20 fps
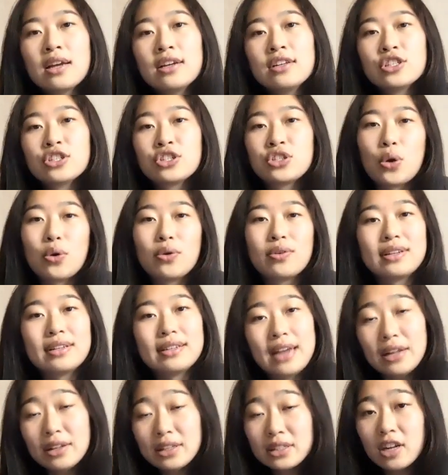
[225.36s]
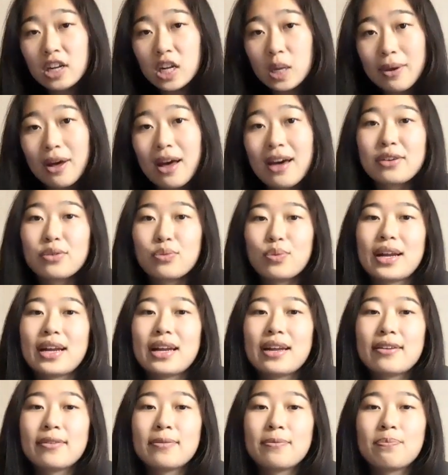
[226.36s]
So now let's talk about how to weigh it.
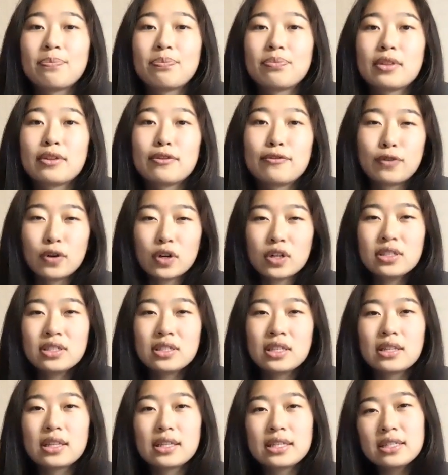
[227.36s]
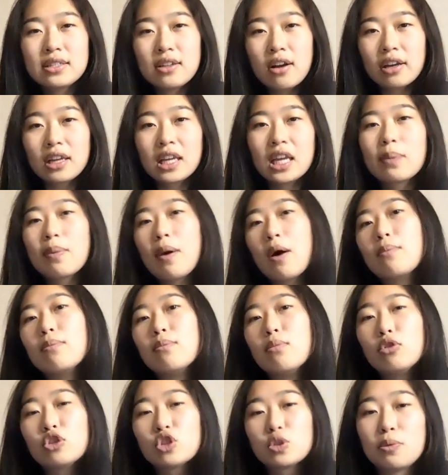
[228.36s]
First, this is talking about
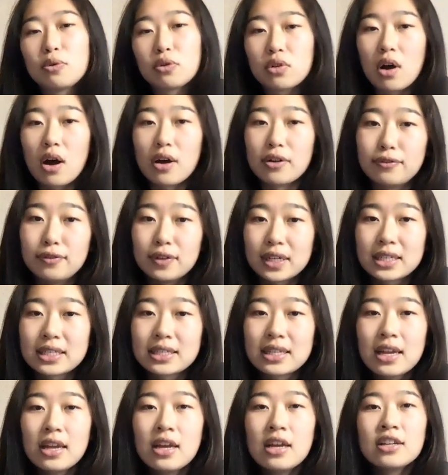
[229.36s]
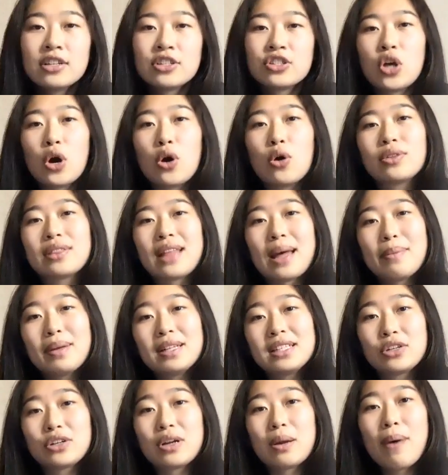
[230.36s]
multiple conflicts. So that
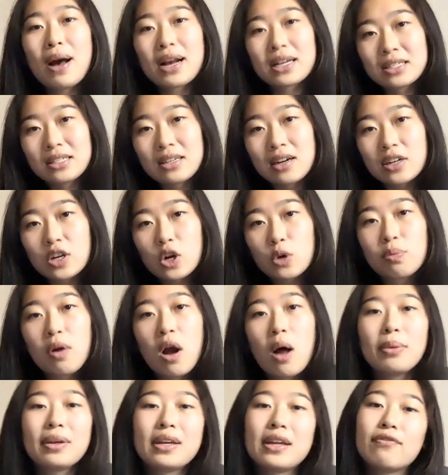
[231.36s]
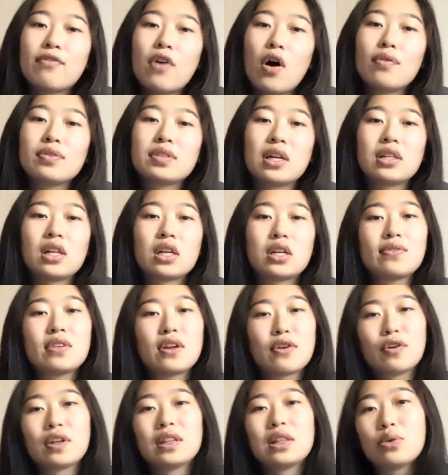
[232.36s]
means your impact scenario probably involves a lot of
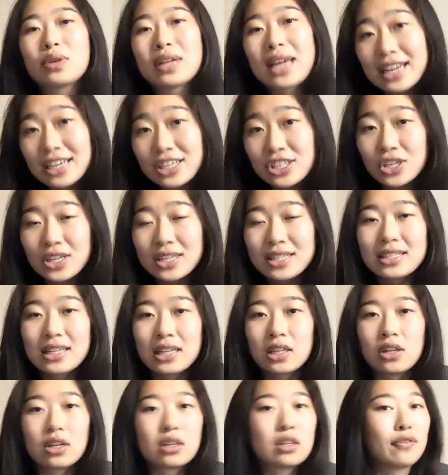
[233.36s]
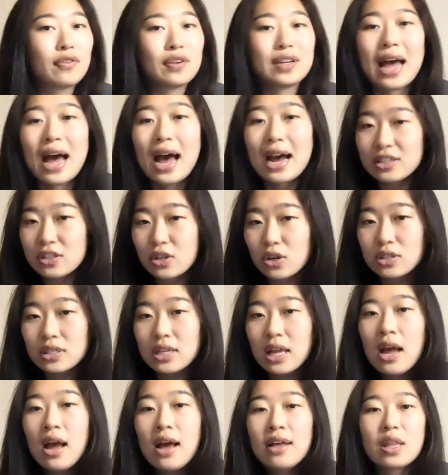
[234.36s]
different locations and a lot of different actors
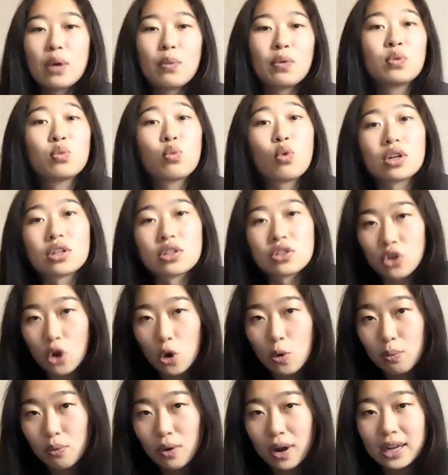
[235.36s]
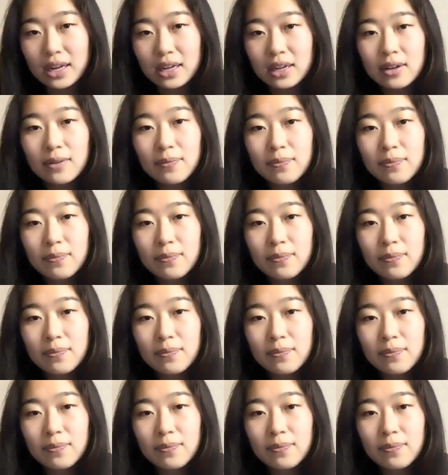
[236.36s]
that would warrant scope weighing.